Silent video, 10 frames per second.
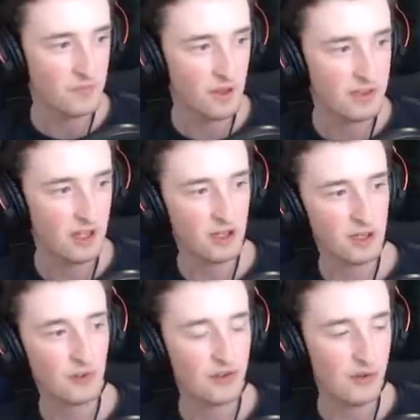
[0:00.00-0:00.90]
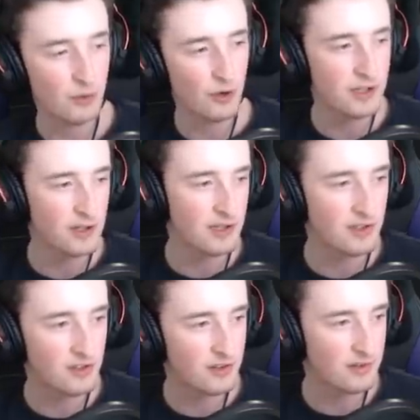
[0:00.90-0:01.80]
the arguments that Proneo and
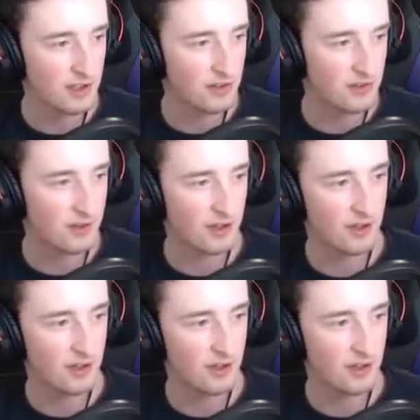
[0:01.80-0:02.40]
his his uh,